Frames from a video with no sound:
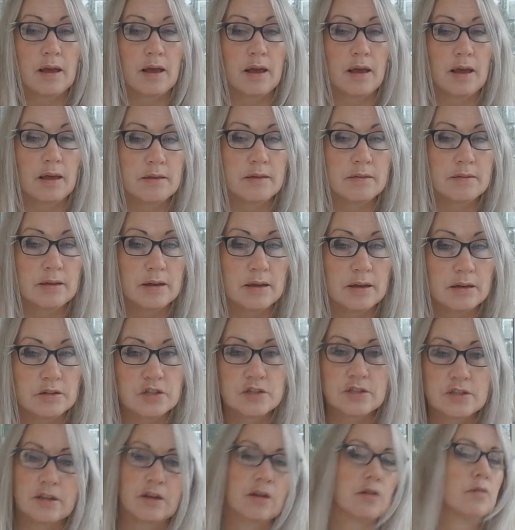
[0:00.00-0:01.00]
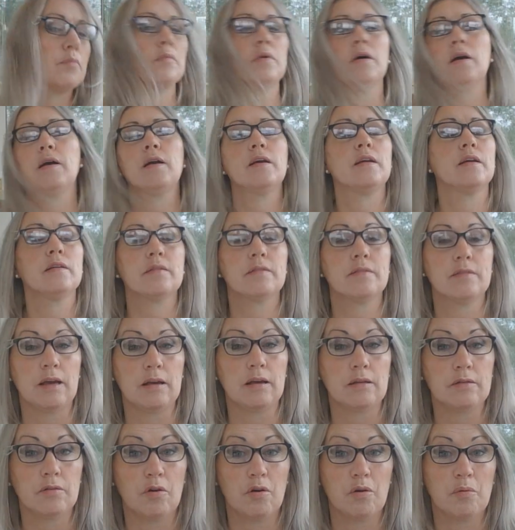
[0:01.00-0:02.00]
FSH. They're my
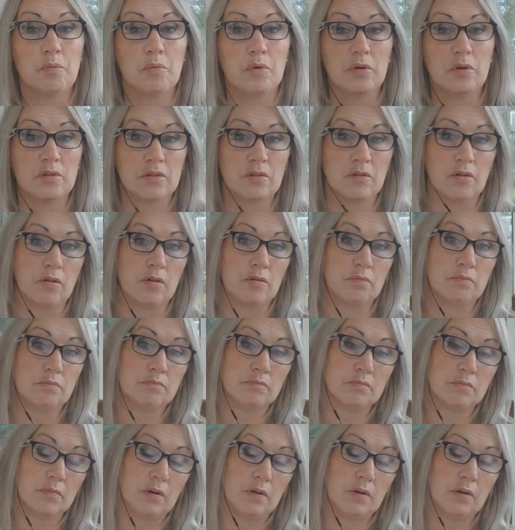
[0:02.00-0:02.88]
sex hormones or